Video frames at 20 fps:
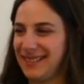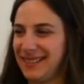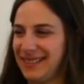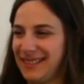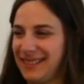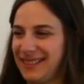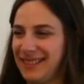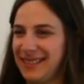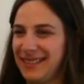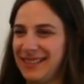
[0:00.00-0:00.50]

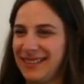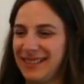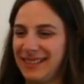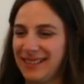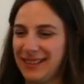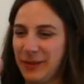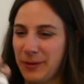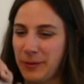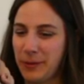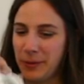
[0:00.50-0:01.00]

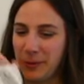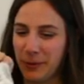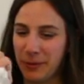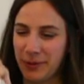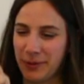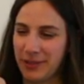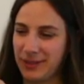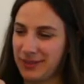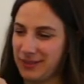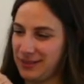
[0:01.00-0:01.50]

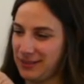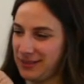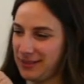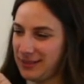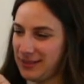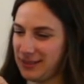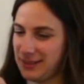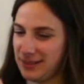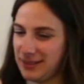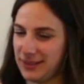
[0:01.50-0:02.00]

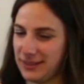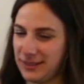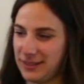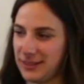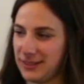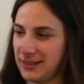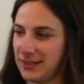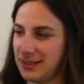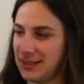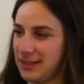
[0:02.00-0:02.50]

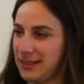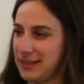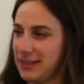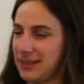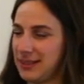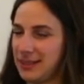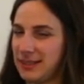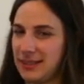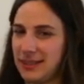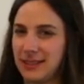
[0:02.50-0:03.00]

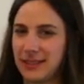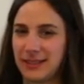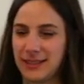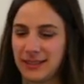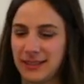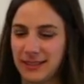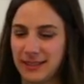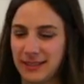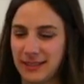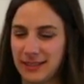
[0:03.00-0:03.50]

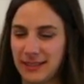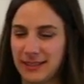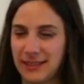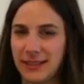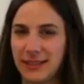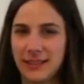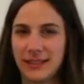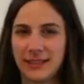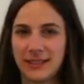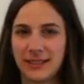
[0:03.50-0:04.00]

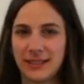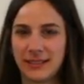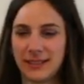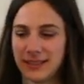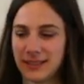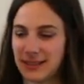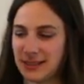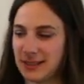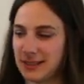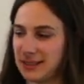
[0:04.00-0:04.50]

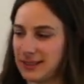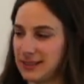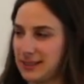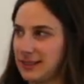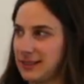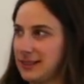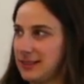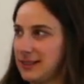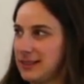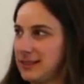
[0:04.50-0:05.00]

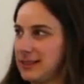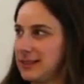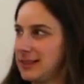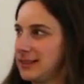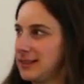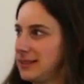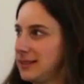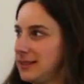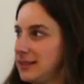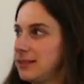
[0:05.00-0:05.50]

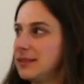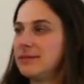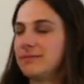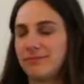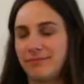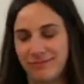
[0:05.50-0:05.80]
This person isn't speaking.